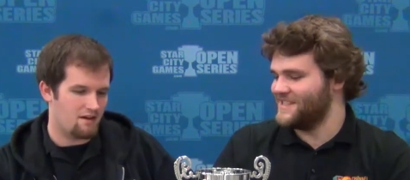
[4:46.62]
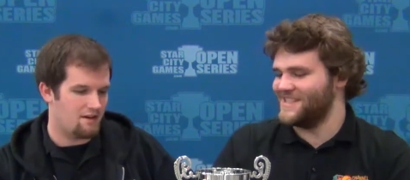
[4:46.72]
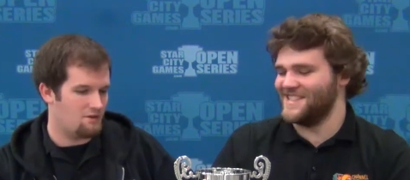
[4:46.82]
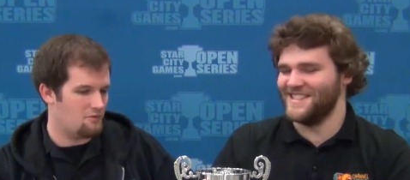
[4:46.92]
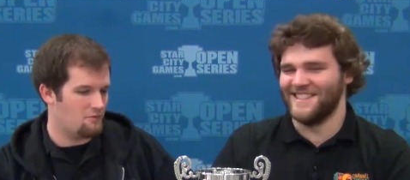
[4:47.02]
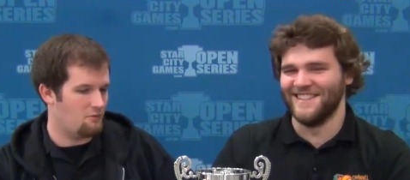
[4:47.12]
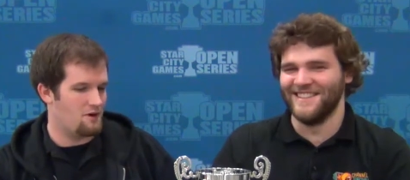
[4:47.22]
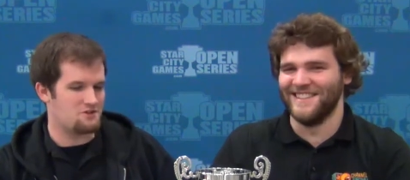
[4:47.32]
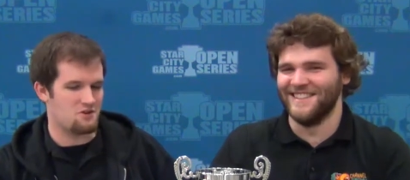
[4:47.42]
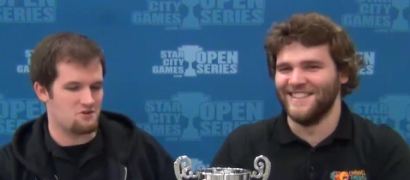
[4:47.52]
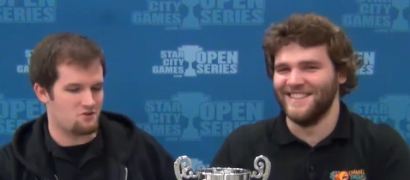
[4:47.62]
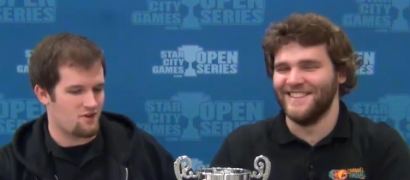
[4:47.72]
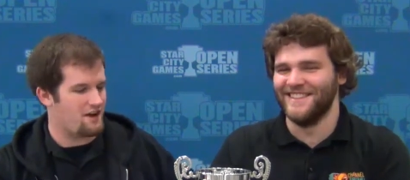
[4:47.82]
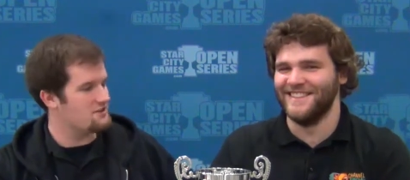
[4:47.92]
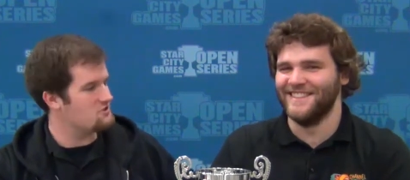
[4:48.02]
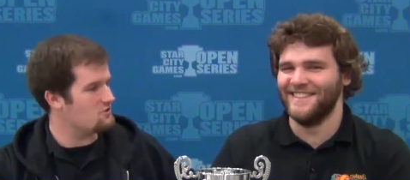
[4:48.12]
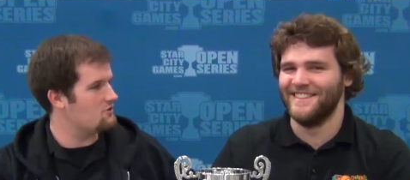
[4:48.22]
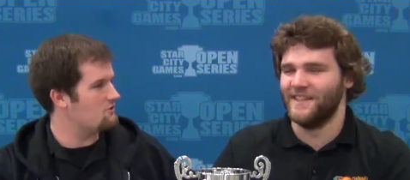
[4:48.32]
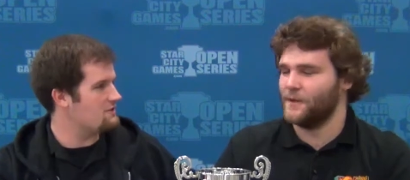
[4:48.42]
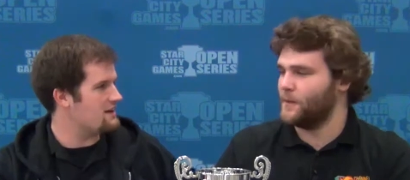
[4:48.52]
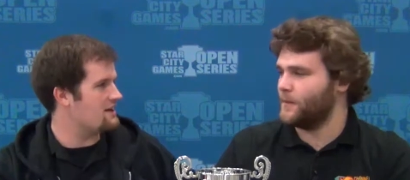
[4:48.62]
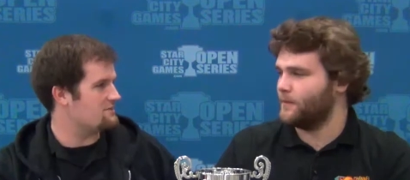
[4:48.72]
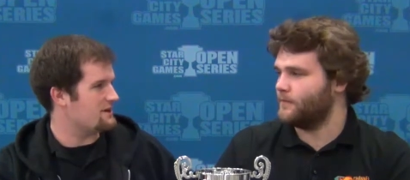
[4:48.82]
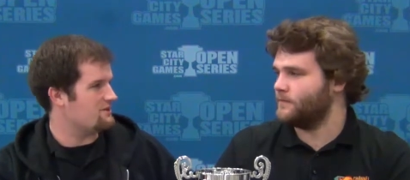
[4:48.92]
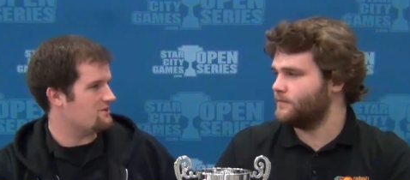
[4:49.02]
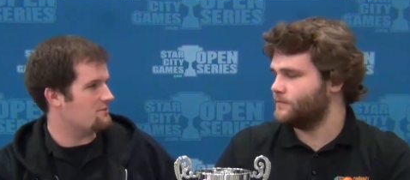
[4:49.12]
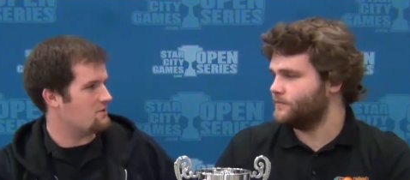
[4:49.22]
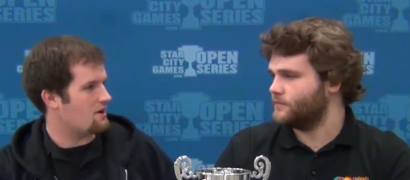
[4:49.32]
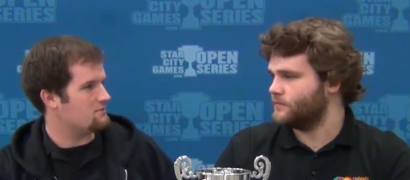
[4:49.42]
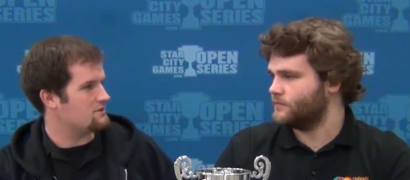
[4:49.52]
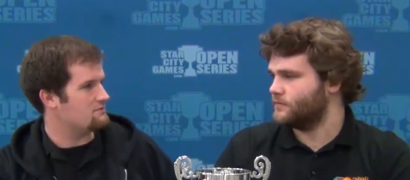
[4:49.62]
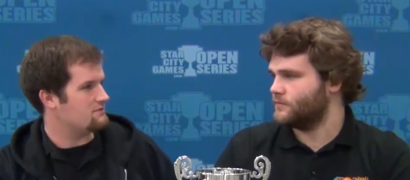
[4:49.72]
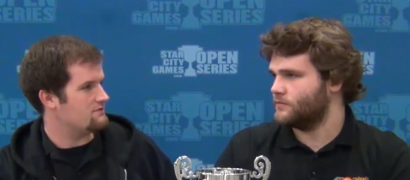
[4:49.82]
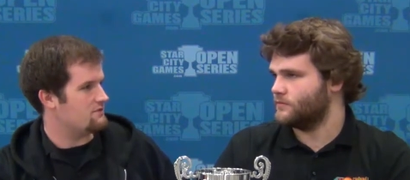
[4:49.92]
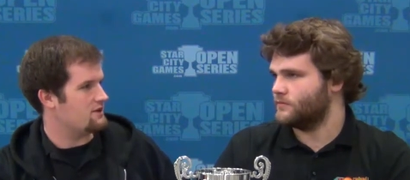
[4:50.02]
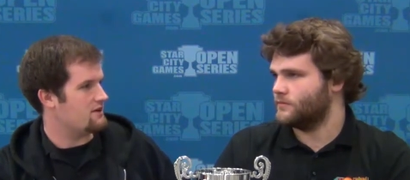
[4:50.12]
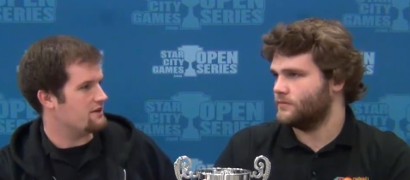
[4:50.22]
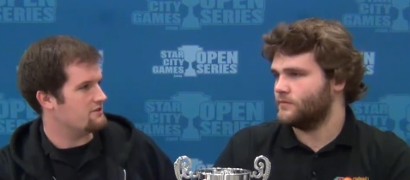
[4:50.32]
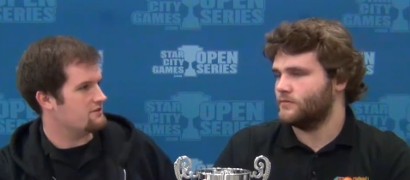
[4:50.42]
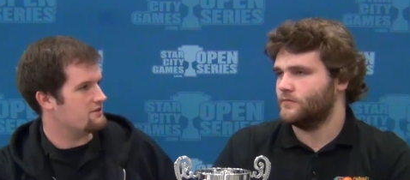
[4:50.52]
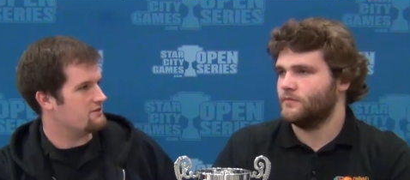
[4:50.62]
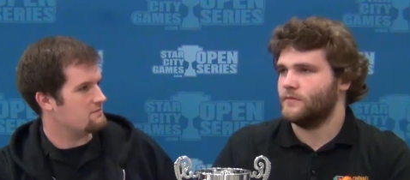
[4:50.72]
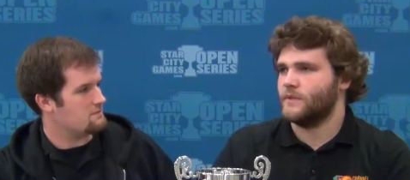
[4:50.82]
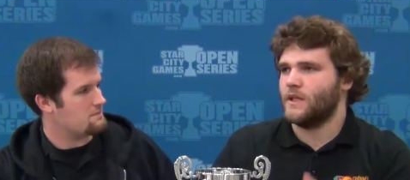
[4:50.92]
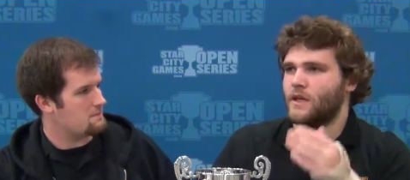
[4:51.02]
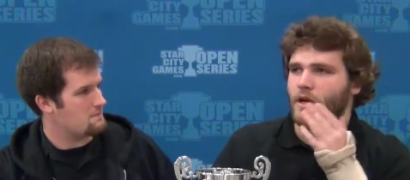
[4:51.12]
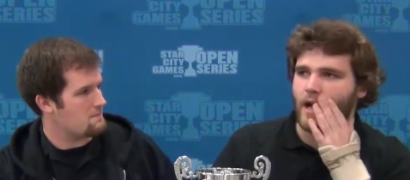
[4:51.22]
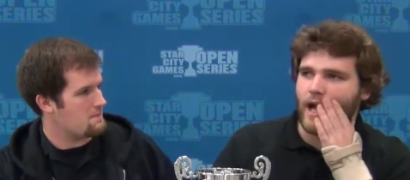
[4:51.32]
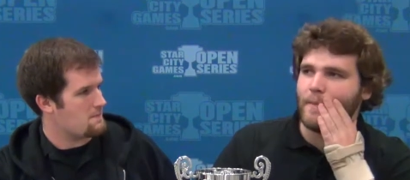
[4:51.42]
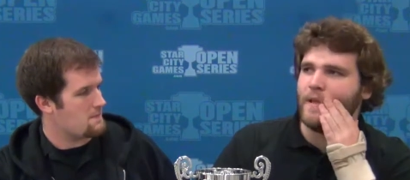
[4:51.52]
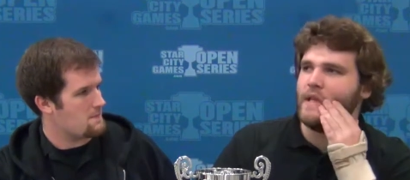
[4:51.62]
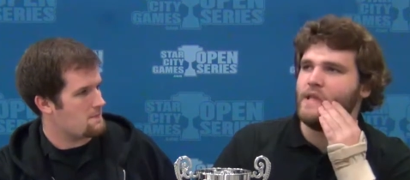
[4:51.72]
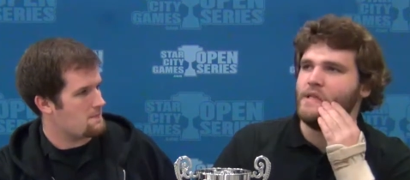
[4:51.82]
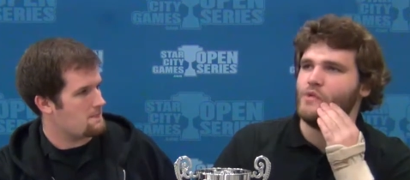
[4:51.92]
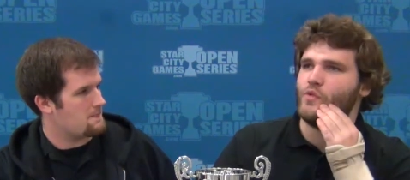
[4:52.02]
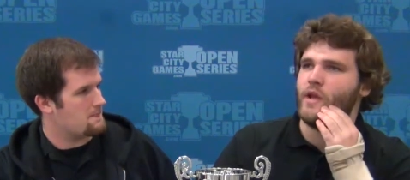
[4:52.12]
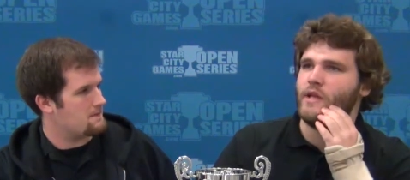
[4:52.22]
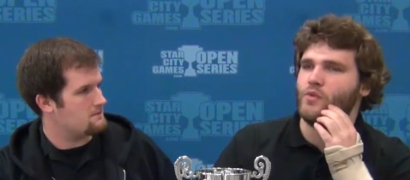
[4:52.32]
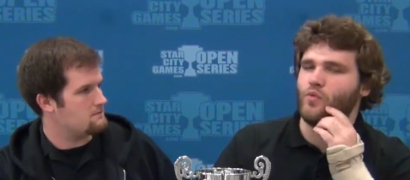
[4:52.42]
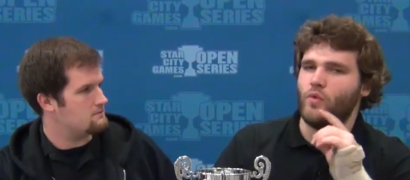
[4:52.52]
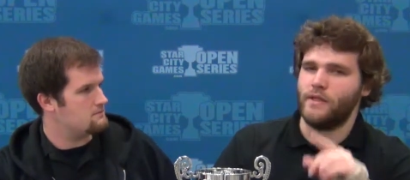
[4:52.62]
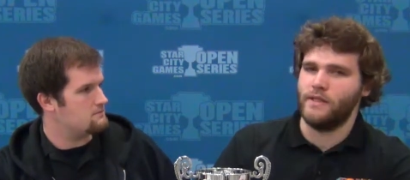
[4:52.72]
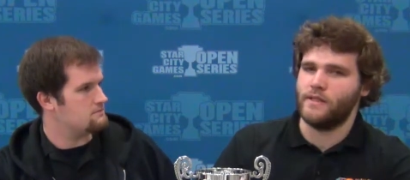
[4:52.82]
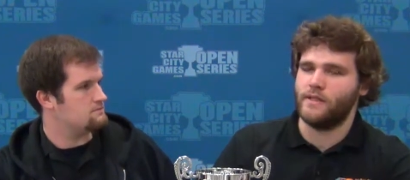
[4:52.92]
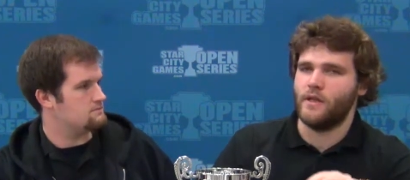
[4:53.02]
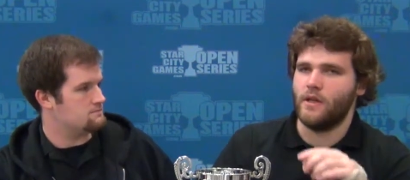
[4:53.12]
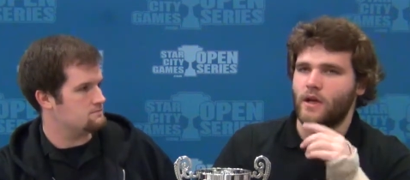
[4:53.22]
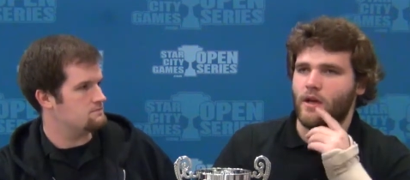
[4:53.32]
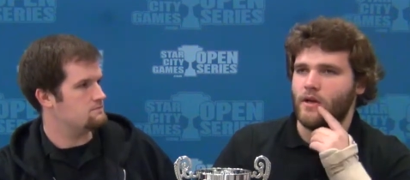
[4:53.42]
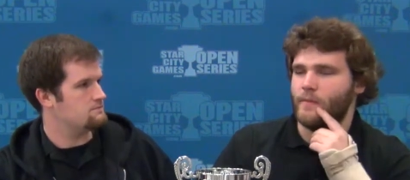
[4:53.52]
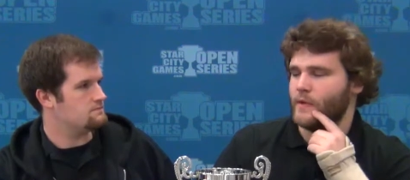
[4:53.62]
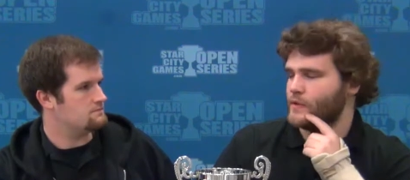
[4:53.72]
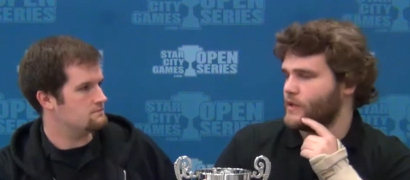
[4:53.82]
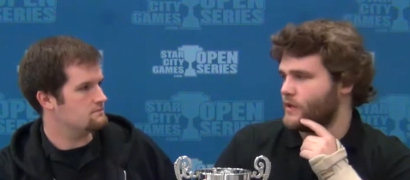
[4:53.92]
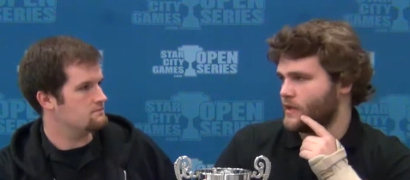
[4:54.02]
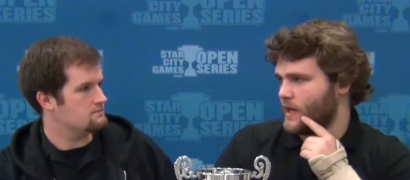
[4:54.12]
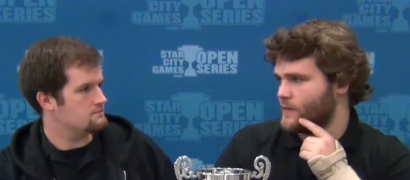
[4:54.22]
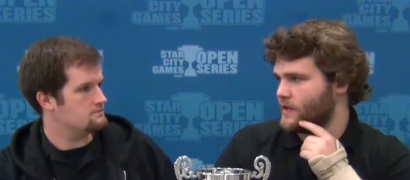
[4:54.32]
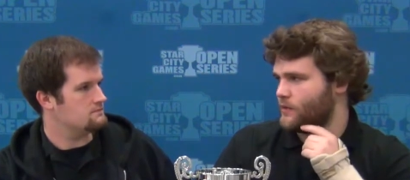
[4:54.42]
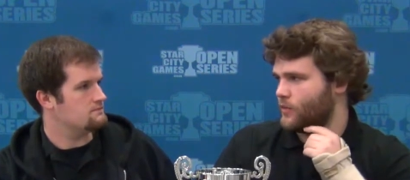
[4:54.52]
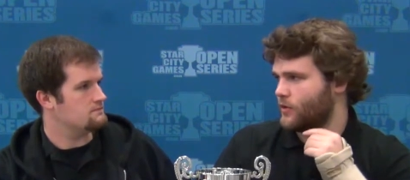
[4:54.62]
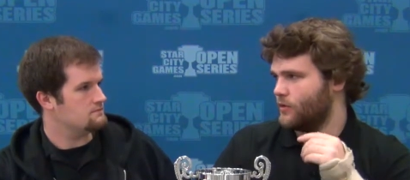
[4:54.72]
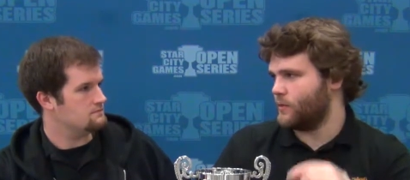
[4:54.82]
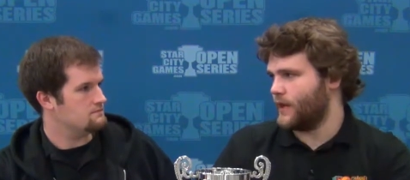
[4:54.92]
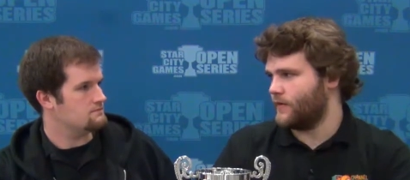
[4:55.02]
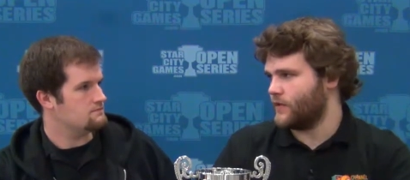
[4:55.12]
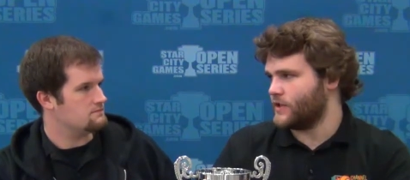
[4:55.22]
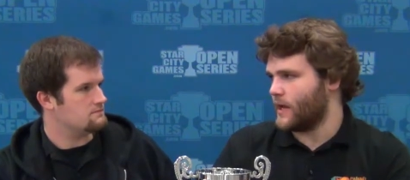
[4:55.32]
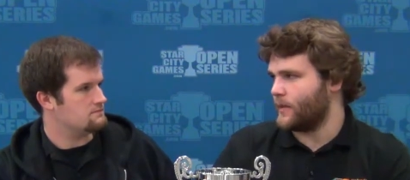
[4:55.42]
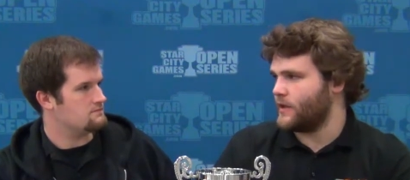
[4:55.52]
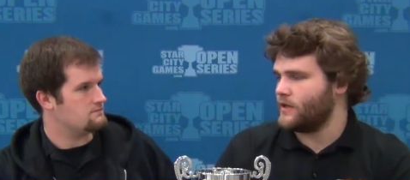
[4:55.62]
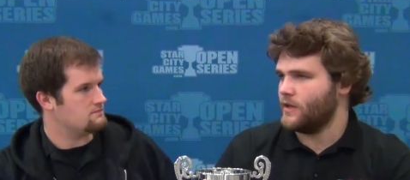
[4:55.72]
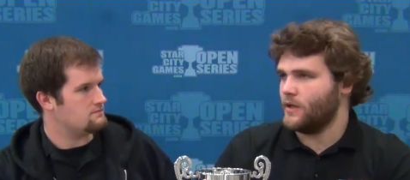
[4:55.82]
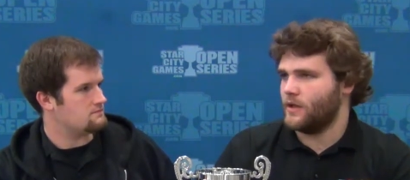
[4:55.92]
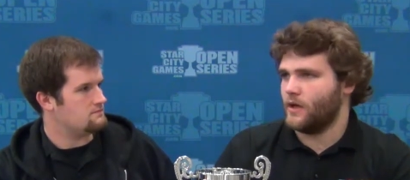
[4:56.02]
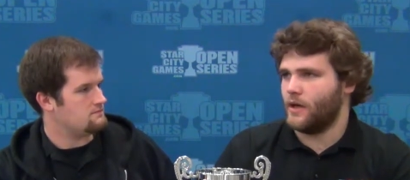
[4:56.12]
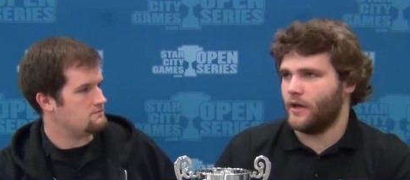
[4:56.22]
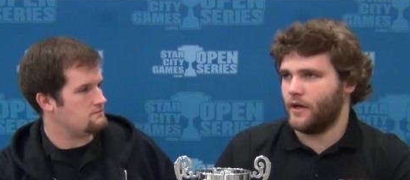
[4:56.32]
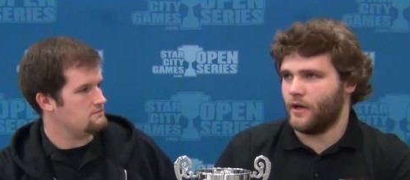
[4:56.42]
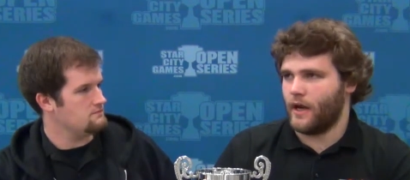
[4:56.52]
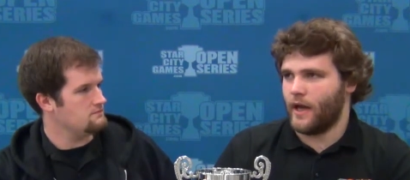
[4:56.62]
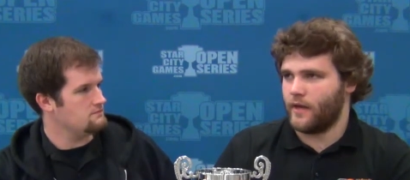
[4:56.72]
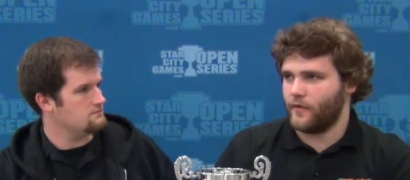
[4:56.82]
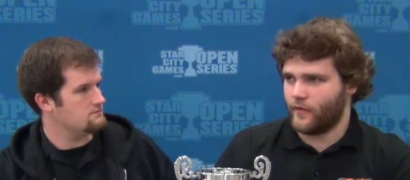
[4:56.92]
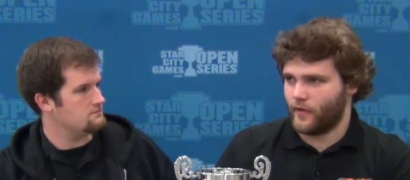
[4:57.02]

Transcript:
Speaker 1: Uh, was Dredge or Reanimator a problem for your deck, do you think?
Speaker 2: Uh, I played Dredge once. Mm-hmm. Um, it was Jerry Thompson. We were playing for top eight. Uh, I